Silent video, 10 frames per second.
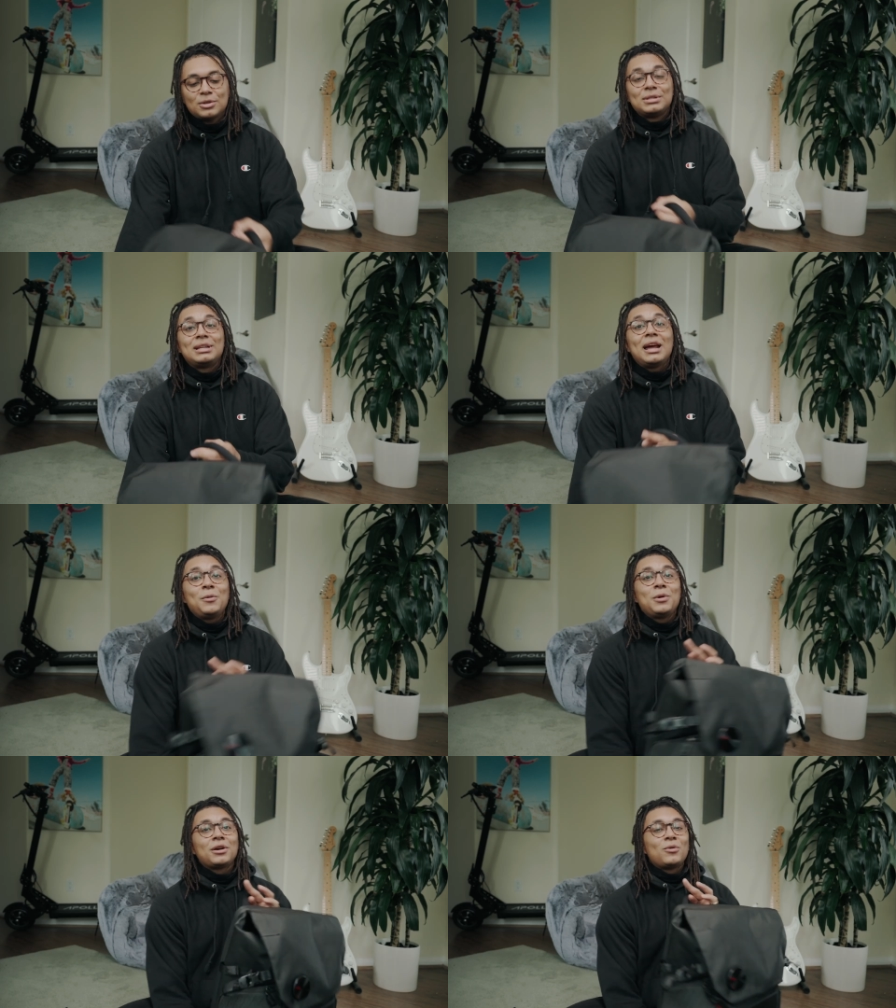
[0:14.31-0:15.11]
today
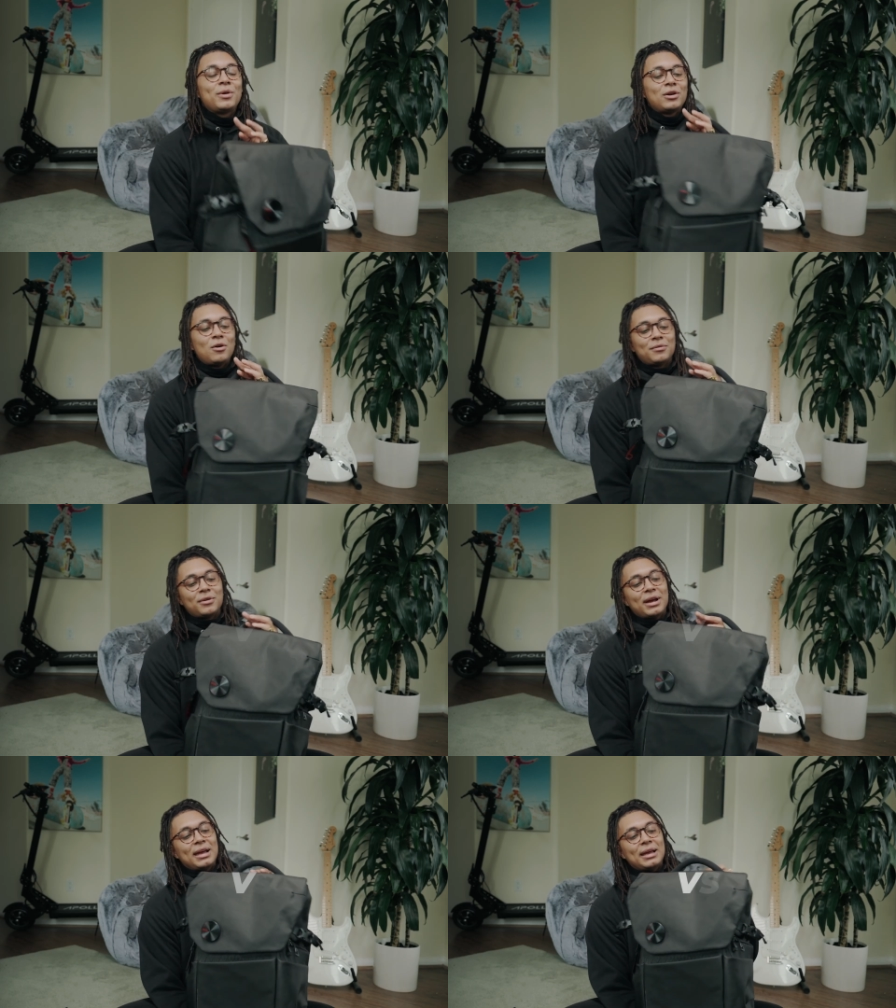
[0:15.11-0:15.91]
we are going
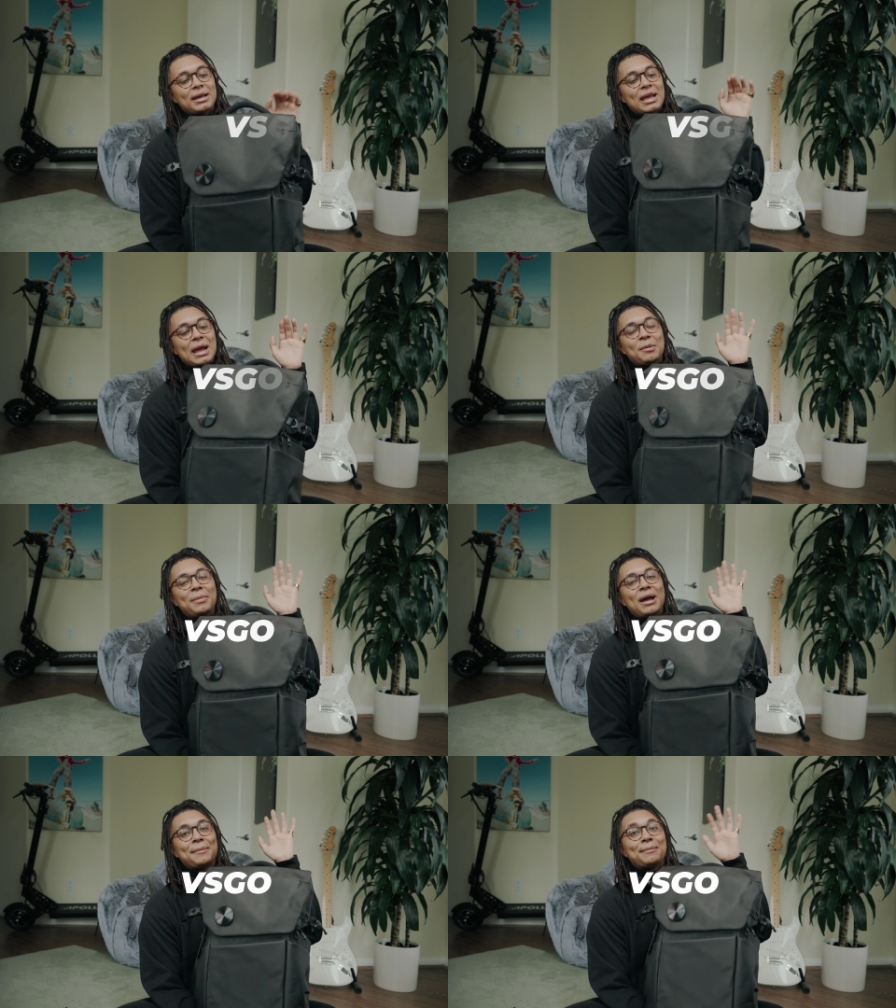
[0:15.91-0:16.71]
over a camera
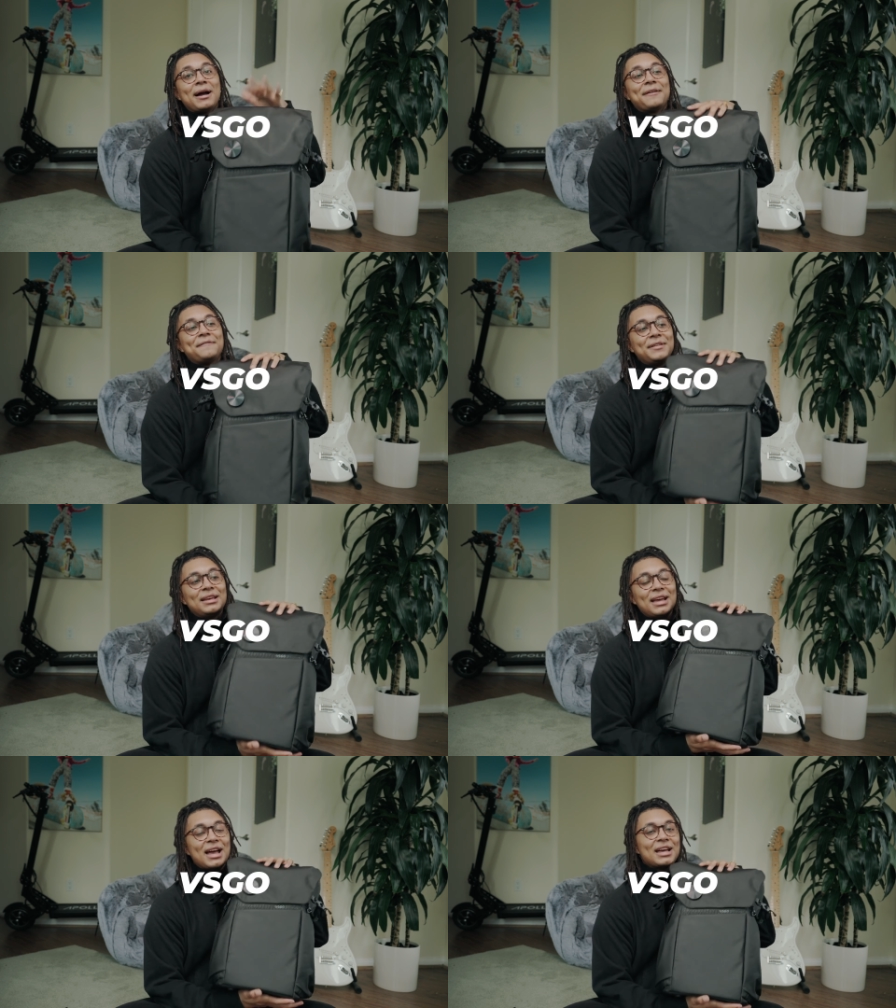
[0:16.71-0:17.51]
bag by
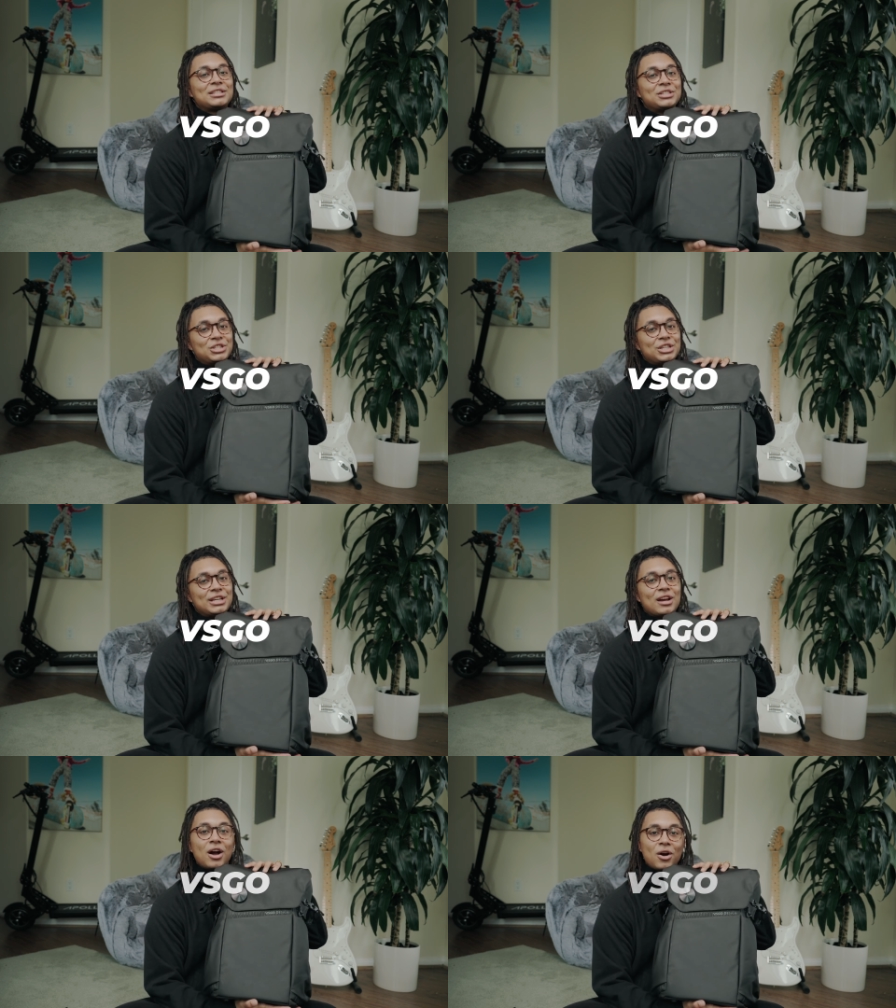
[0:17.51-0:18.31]

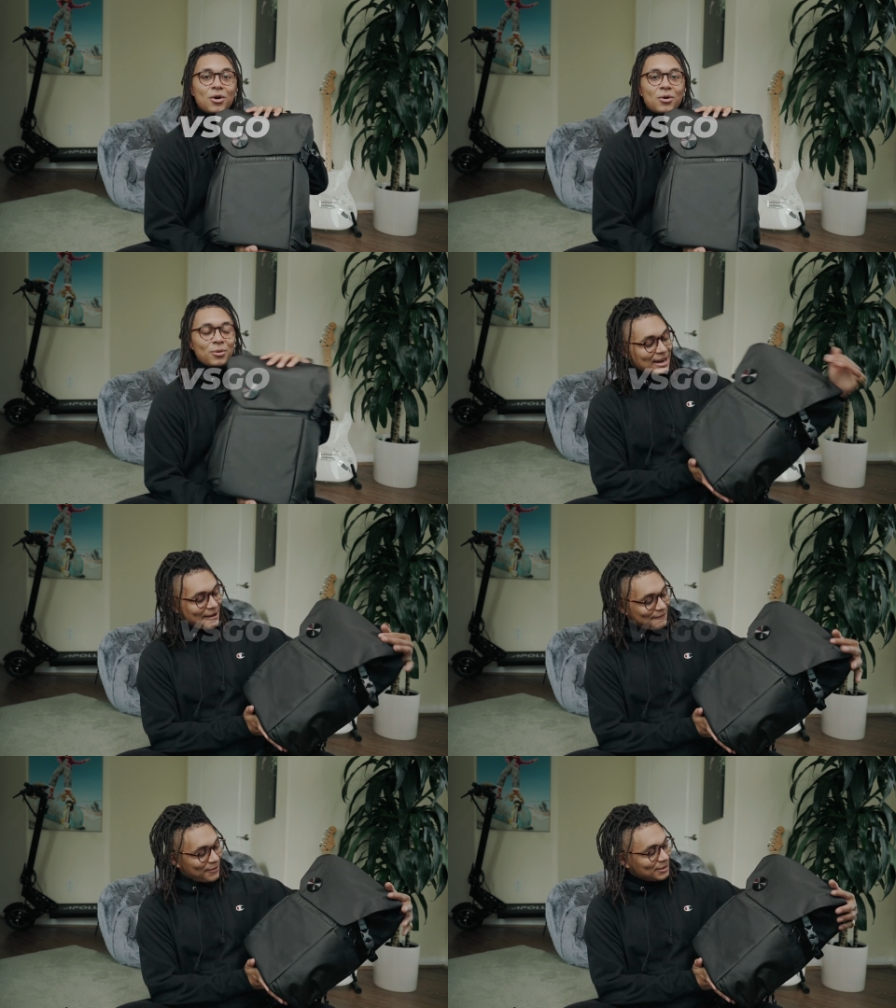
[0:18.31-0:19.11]
VSGO.
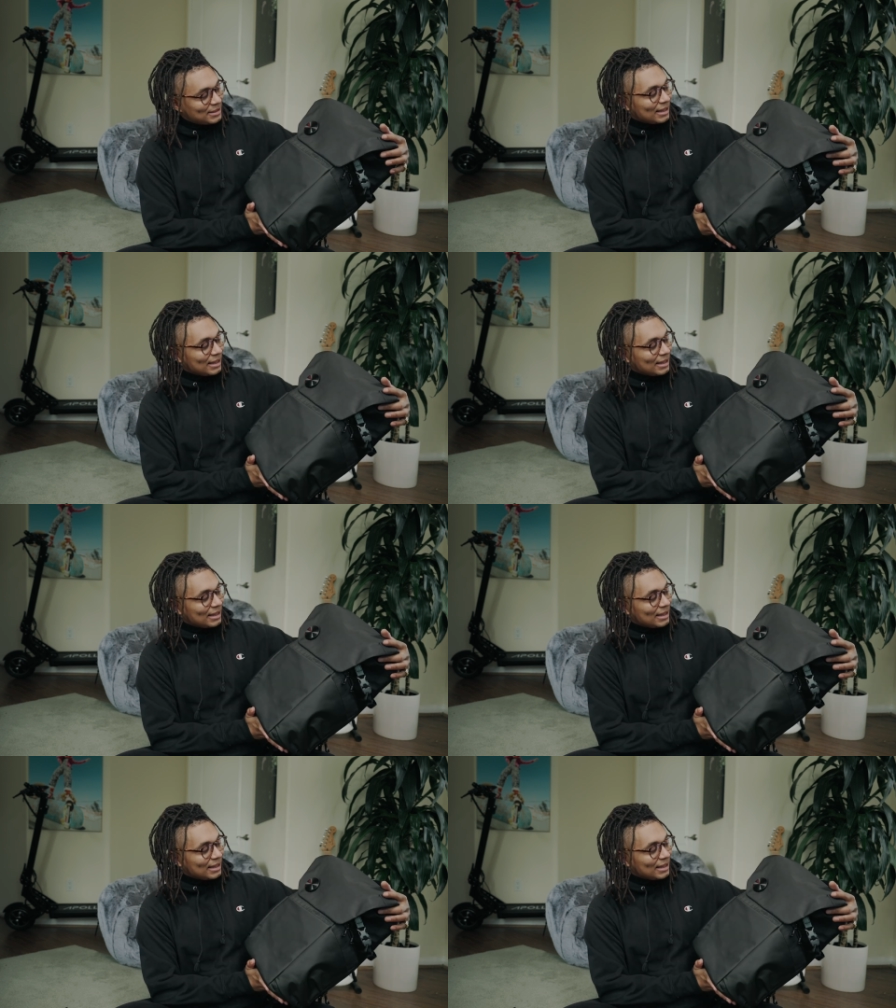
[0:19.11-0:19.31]
At first